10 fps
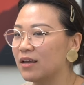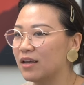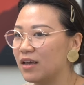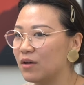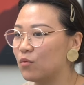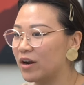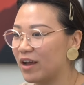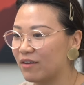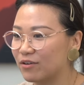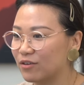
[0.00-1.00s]

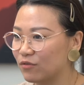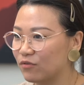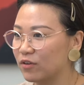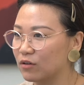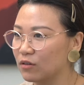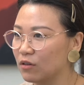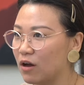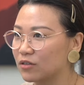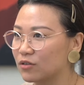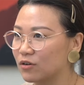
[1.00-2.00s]
whenever you feel
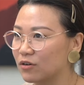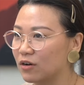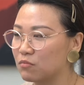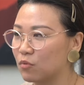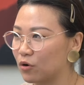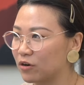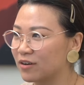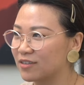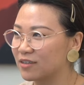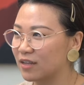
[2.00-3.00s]
lost or unmoored,
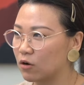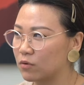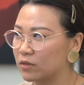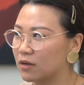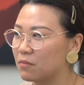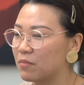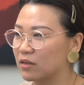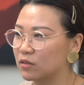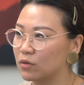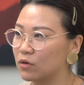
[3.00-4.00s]
to like always come back
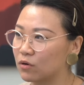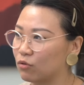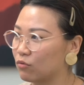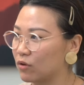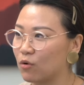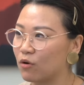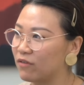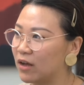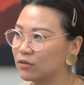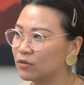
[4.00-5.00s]
to what your 3 core
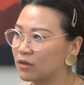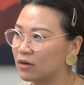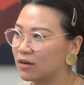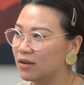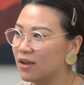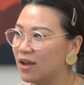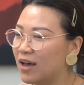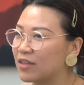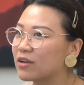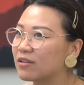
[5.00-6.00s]
values are.
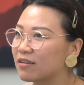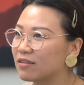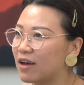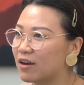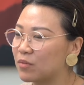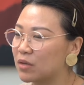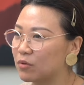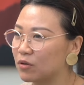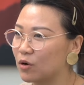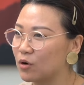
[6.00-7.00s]
I think like a lot of
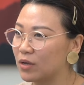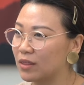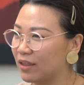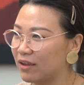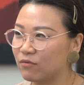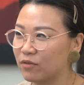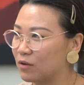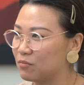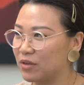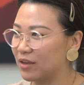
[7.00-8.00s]
people go in life
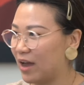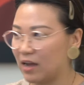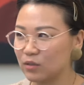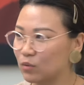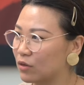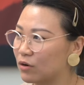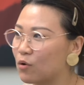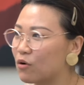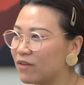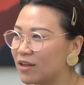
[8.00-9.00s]
without being asked what their
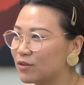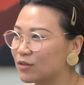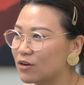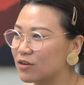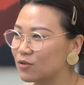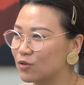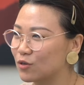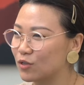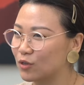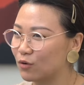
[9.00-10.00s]
core values are, and you
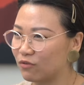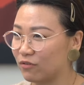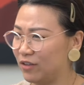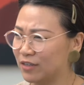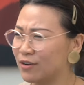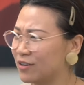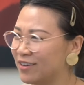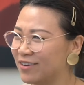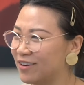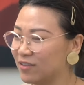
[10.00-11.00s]
usually don't reflect on it
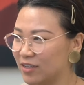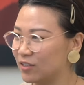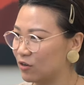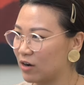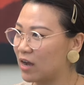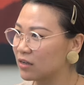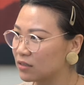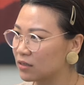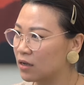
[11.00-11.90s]
unless you're asked.